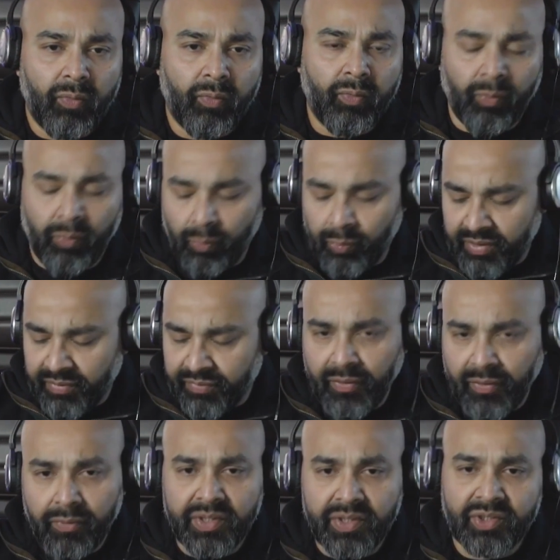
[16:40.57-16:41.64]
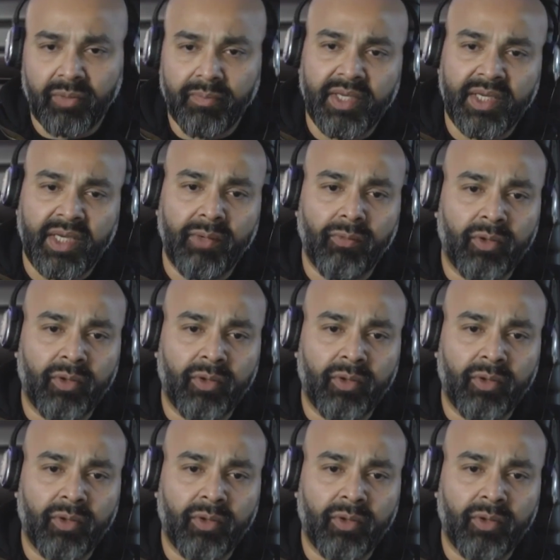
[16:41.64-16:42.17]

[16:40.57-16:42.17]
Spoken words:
We are focused on making